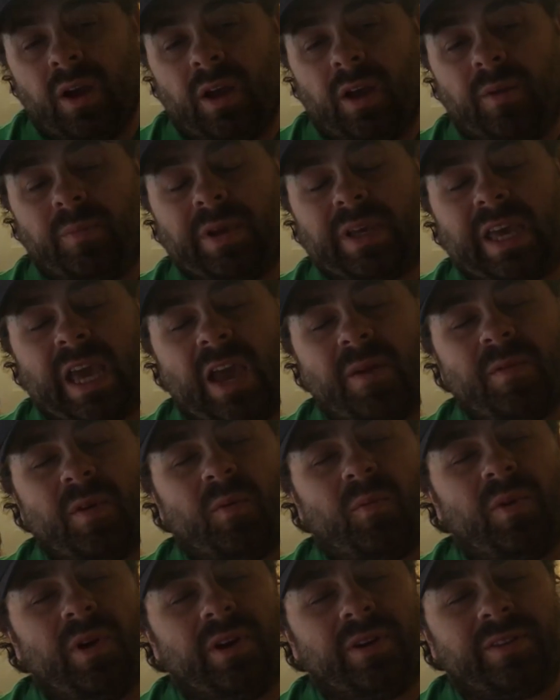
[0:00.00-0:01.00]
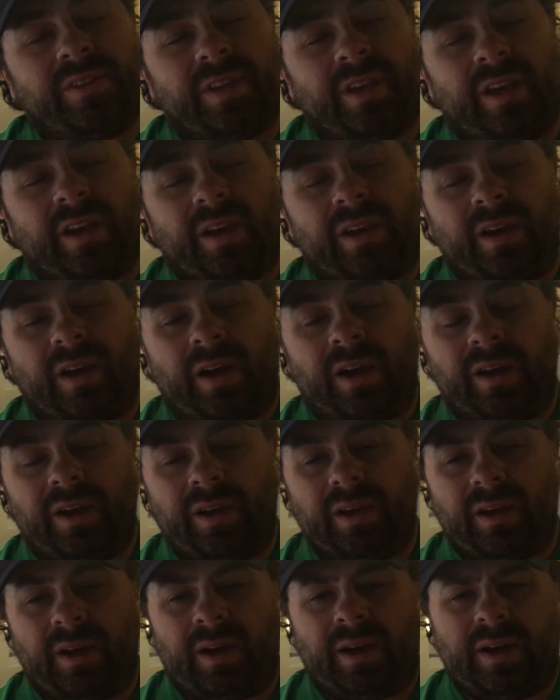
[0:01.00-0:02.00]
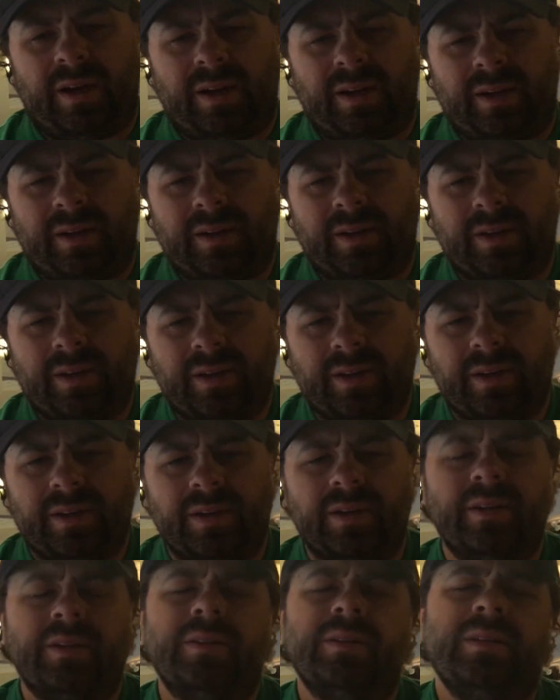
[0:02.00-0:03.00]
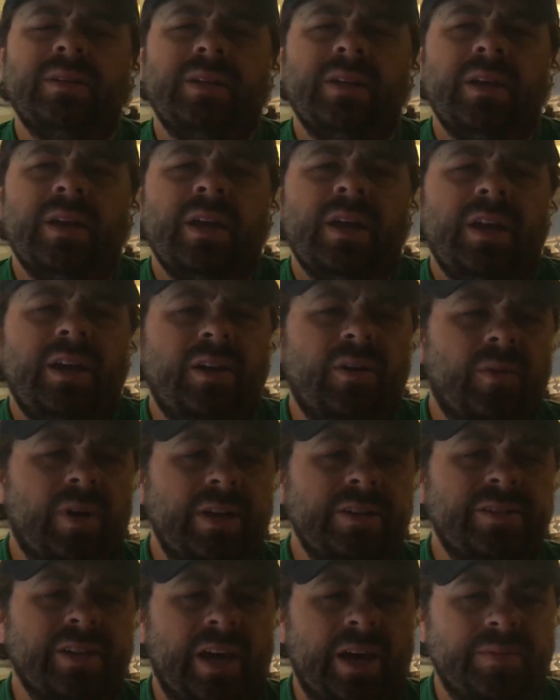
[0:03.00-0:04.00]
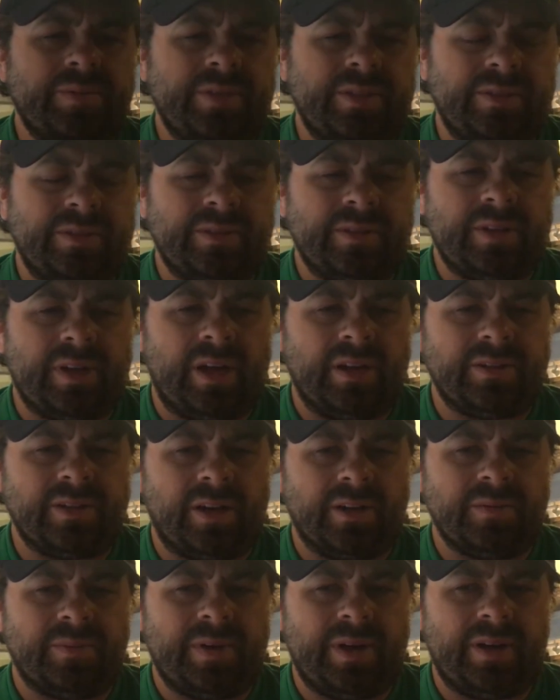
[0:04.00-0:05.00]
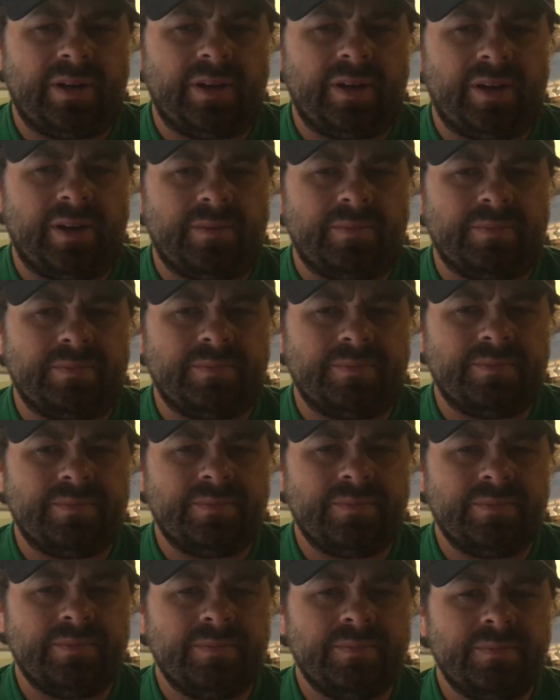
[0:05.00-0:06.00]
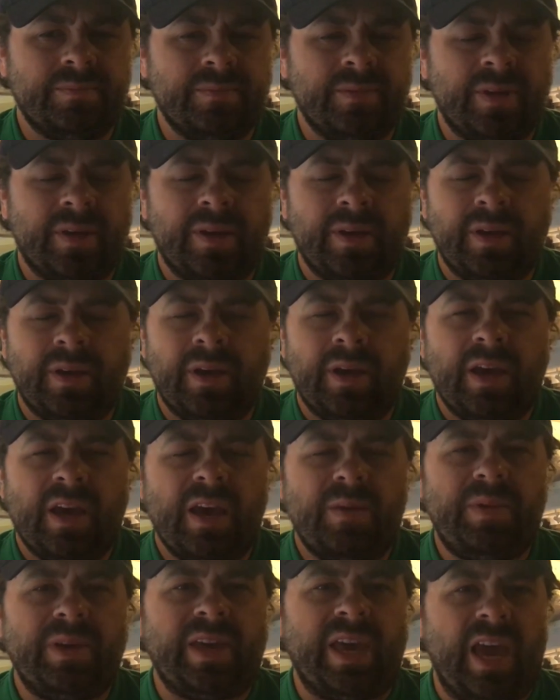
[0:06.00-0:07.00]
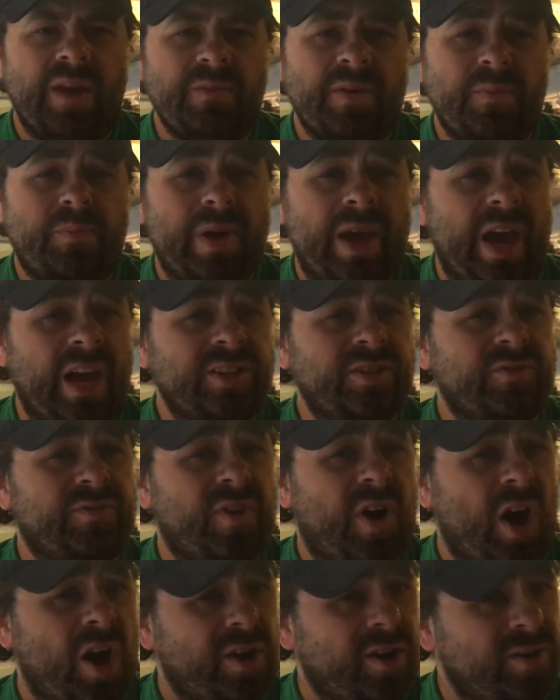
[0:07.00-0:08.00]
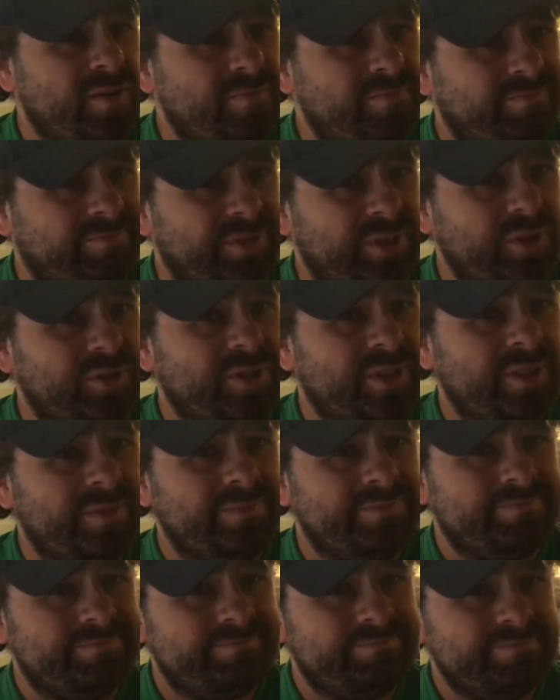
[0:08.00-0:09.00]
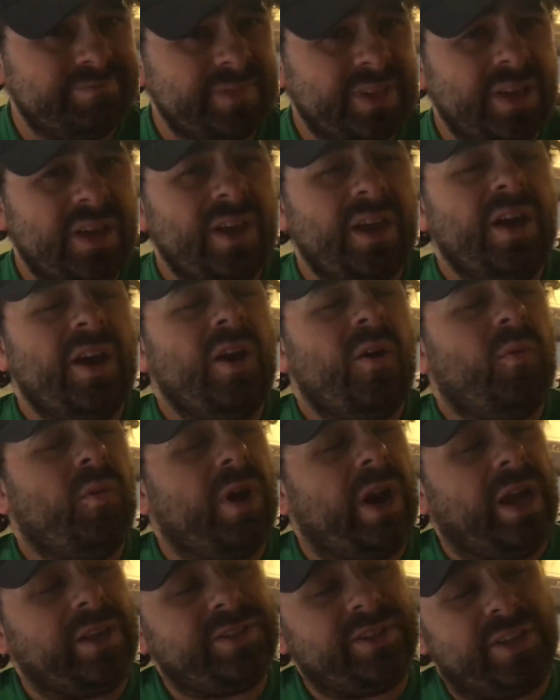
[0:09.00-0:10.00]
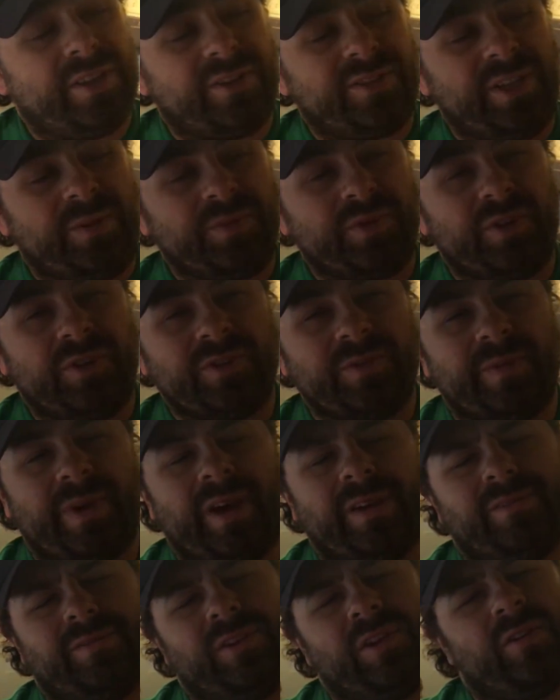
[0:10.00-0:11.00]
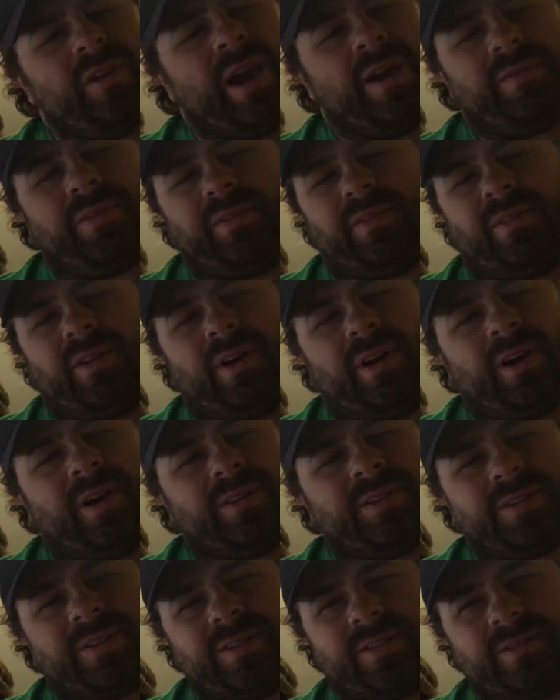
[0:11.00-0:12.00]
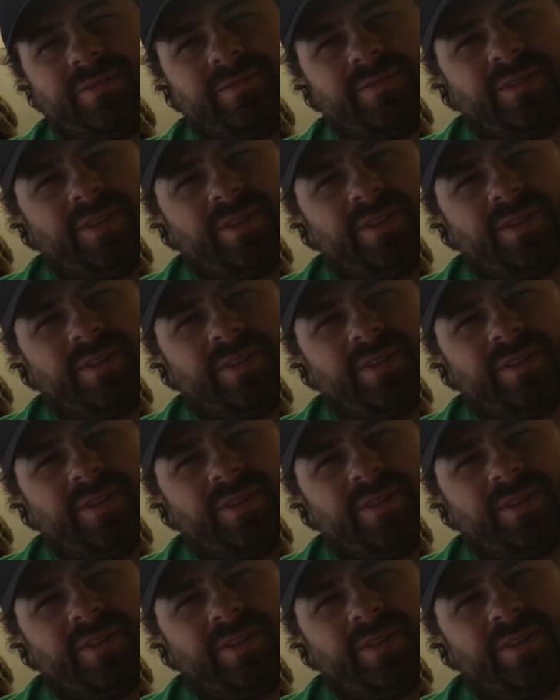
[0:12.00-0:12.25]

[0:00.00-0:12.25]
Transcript: It became a weird thing. I, uh, you know, Wright Thompson kind of talked about it. Um, it became a badge of honor losing. When I see other teams lose, I'm like, you haven't lost.